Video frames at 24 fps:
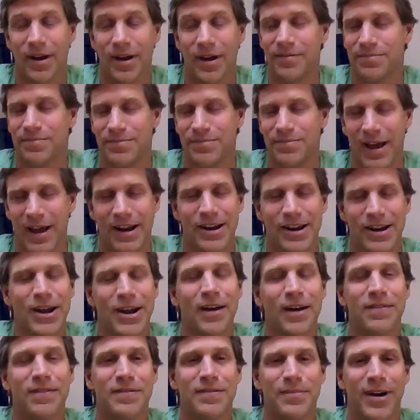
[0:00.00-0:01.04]
I've had
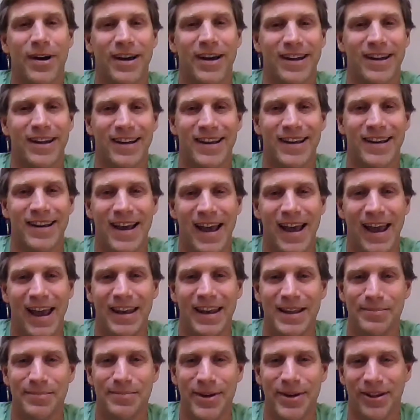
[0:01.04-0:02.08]
enough of my uh, hate
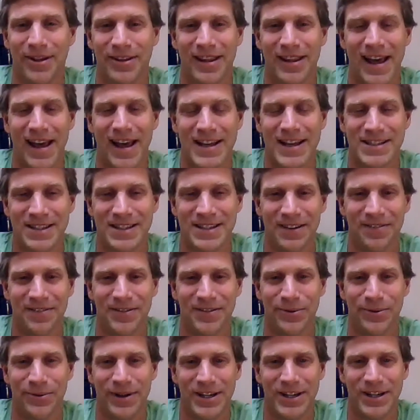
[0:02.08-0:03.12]
email in the last uh,
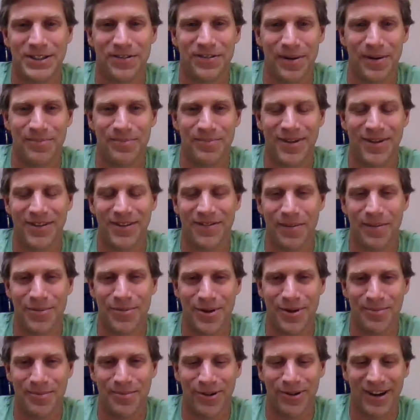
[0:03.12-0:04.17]
few weeks from from
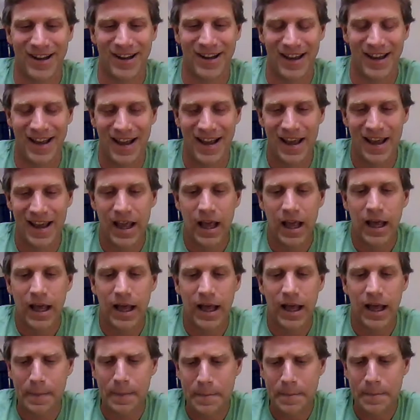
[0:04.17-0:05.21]
the book.
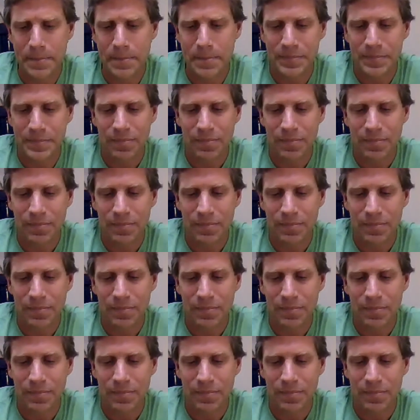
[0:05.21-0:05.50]
Um,